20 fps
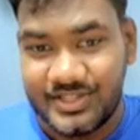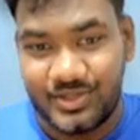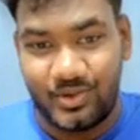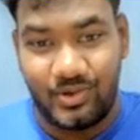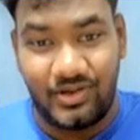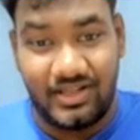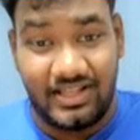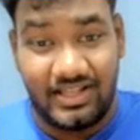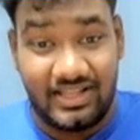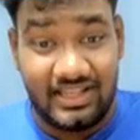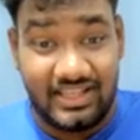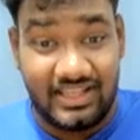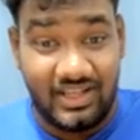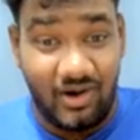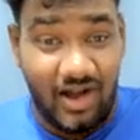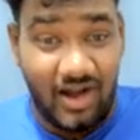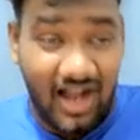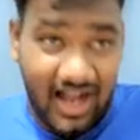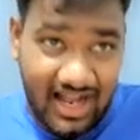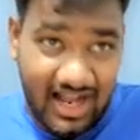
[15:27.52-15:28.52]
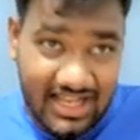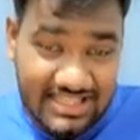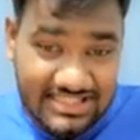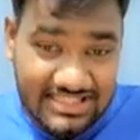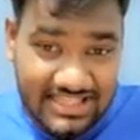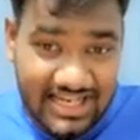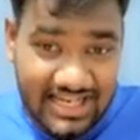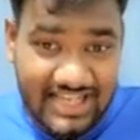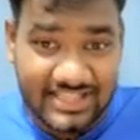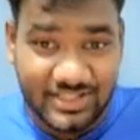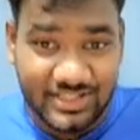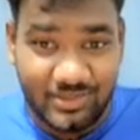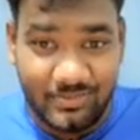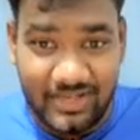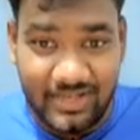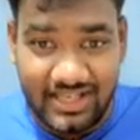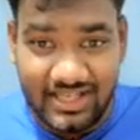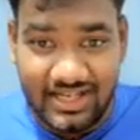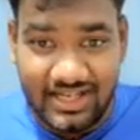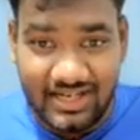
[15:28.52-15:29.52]
So your answer has to
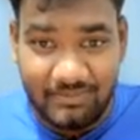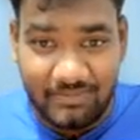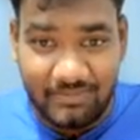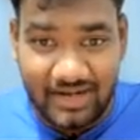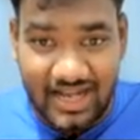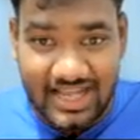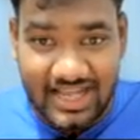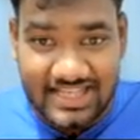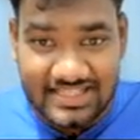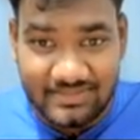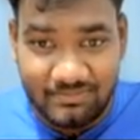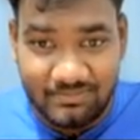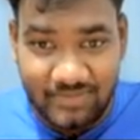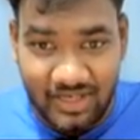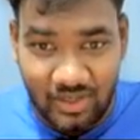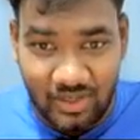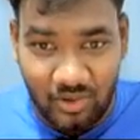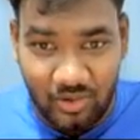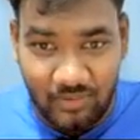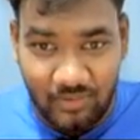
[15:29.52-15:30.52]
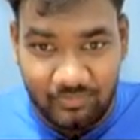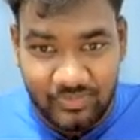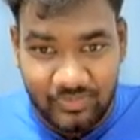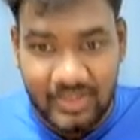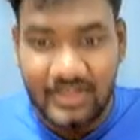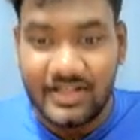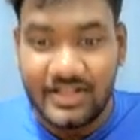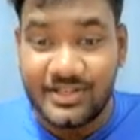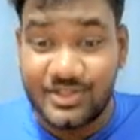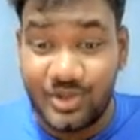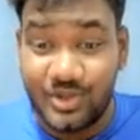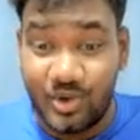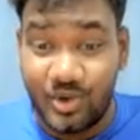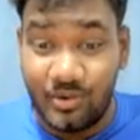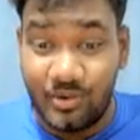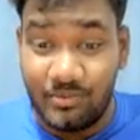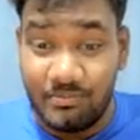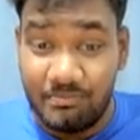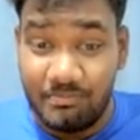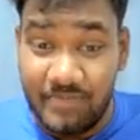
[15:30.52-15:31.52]
be a price below.
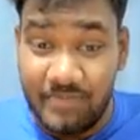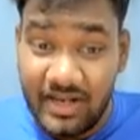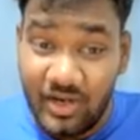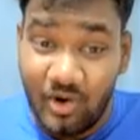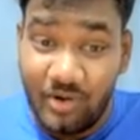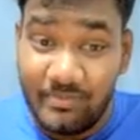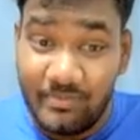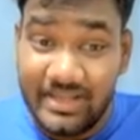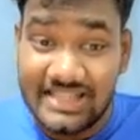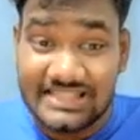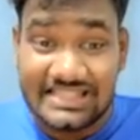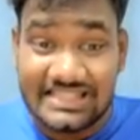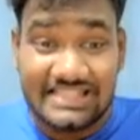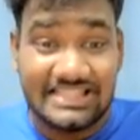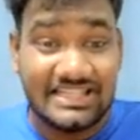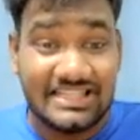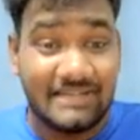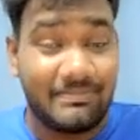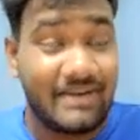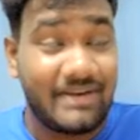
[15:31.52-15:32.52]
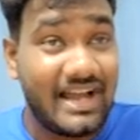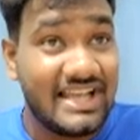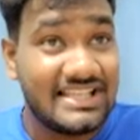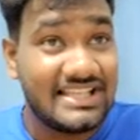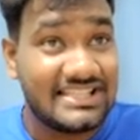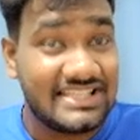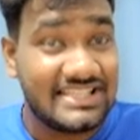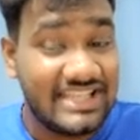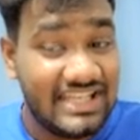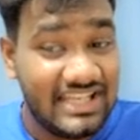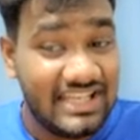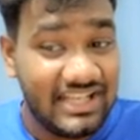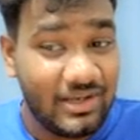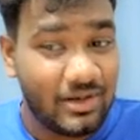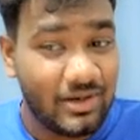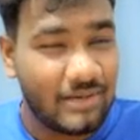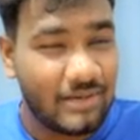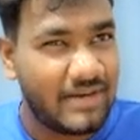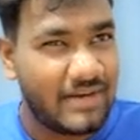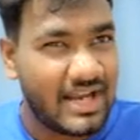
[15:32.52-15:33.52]
So below means, is it a price
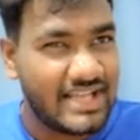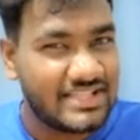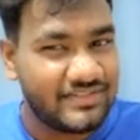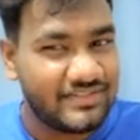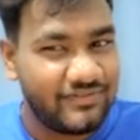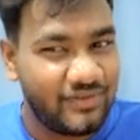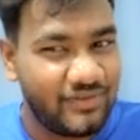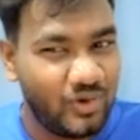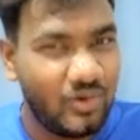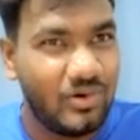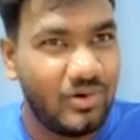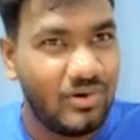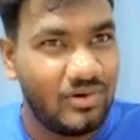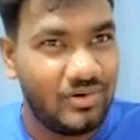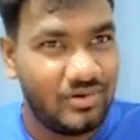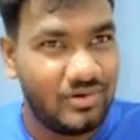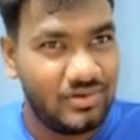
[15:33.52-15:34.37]
ceiling or a price floor?